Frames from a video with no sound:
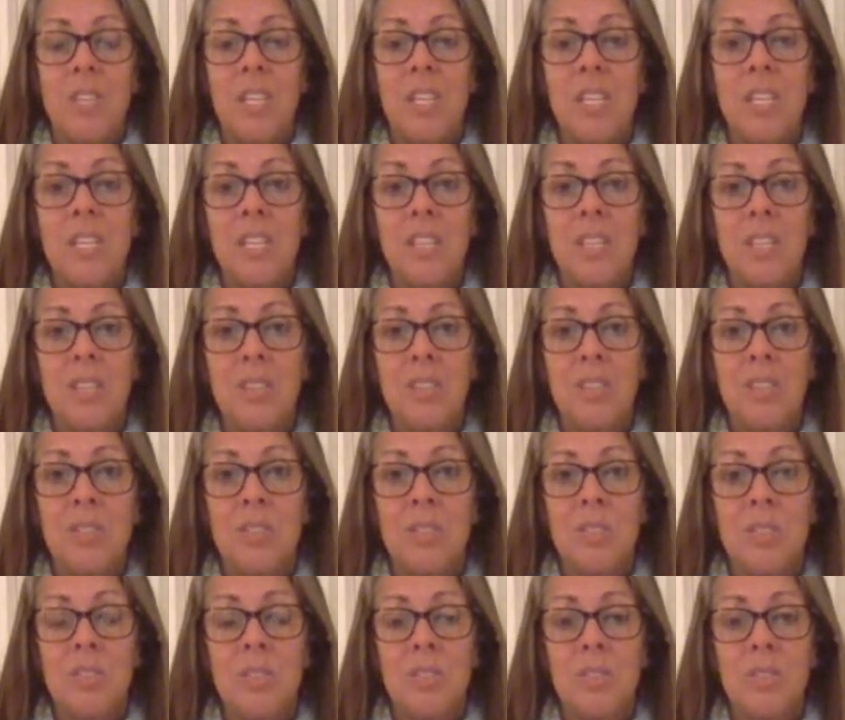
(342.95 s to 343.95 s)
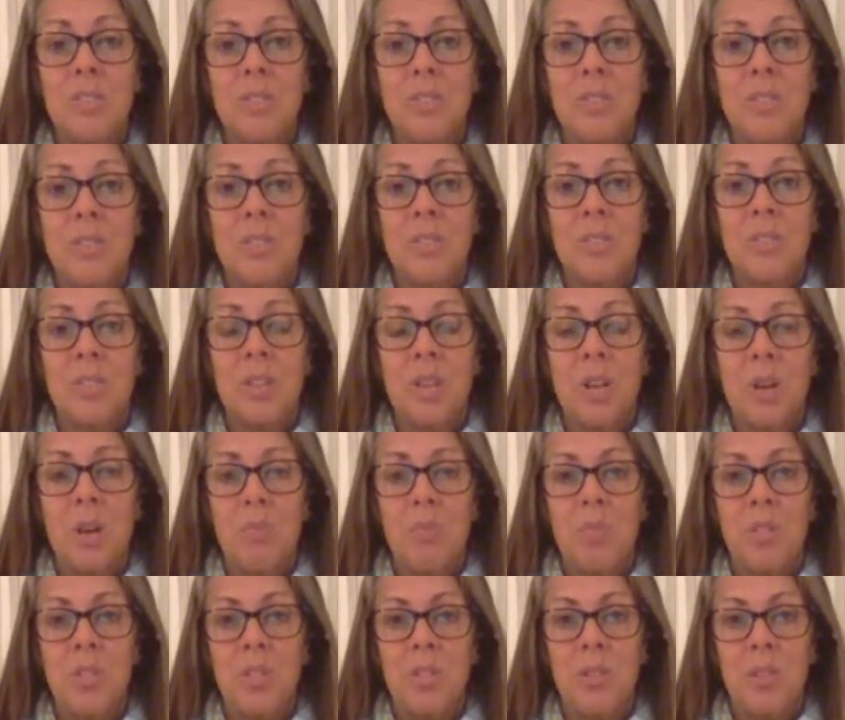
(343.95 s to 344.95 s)
ease to
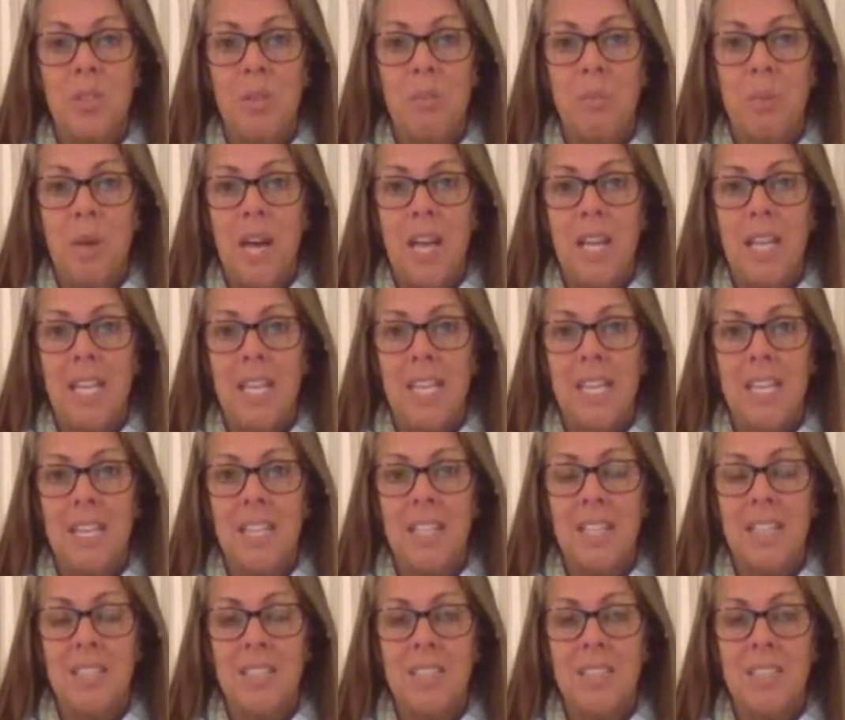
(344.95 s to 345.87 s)
come into the body.